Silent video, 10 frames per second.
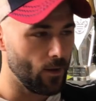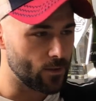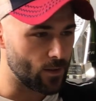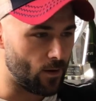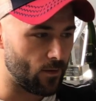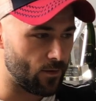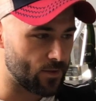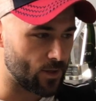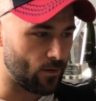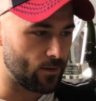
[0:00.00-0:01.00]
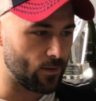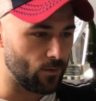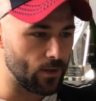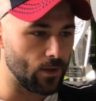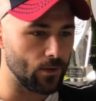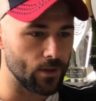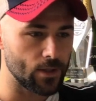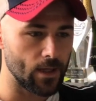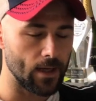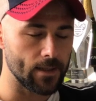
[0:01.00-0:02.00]
Sold all the
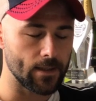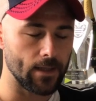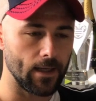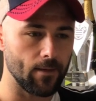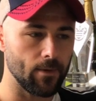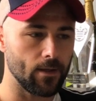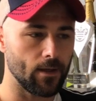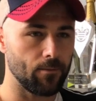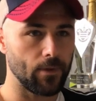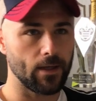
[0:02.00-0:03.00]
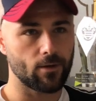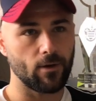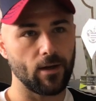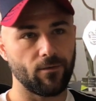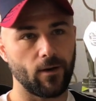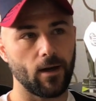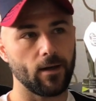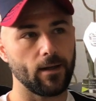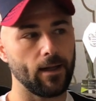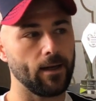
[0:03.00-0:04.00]
shares in him, and we had great fun.
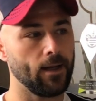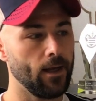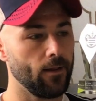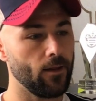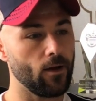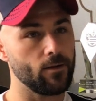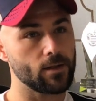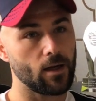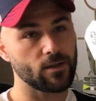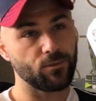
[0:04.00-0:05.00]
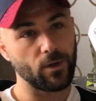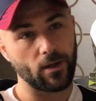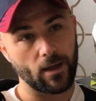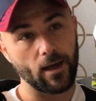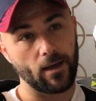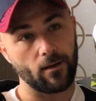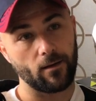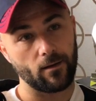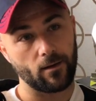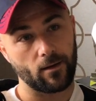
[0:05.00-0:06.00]
And then the owners asked if we could get
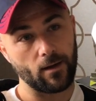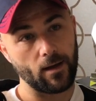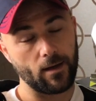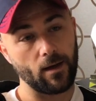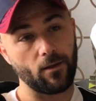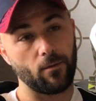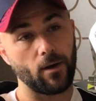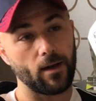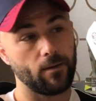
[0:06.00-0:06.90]
another one,